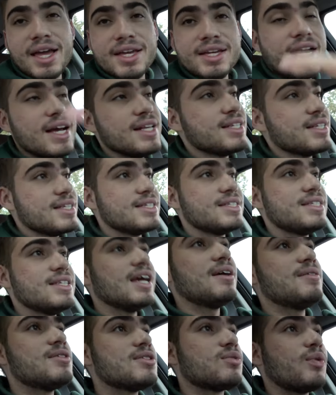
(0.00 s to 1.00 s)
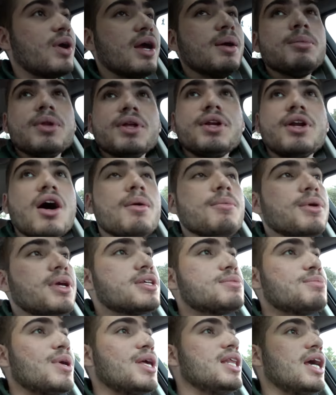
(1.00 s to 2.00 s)
guys can see I'm just rambling on
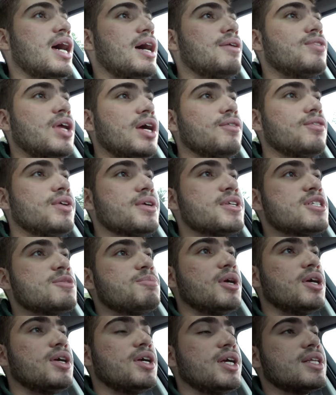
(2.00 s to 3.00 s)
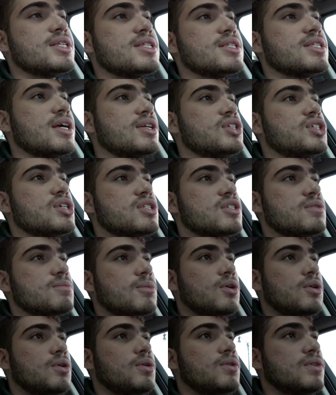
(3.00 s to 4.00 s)
because mainly I've never experienced such a
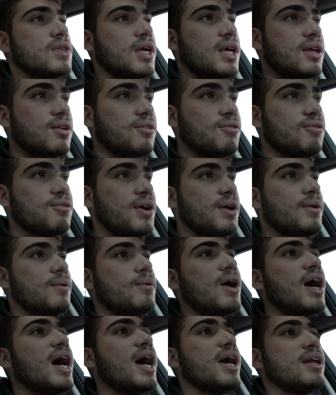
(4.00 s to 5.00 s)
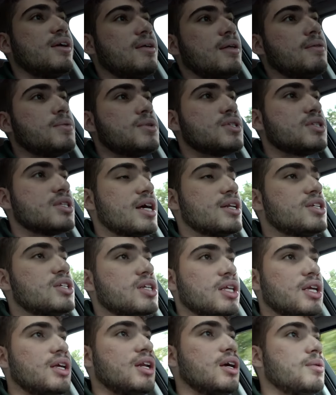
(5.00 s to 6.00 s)
smooth and fun ride. It was such,
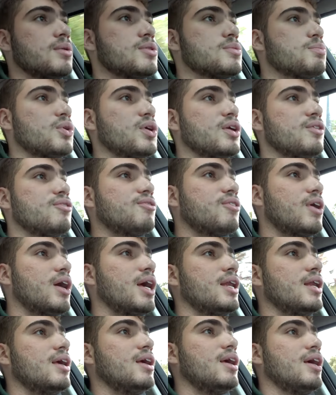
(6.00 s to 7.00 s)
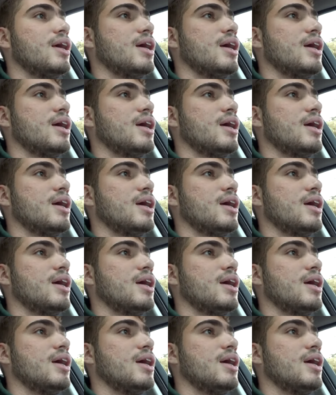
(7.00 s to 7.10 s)
you know, it was pretty fun.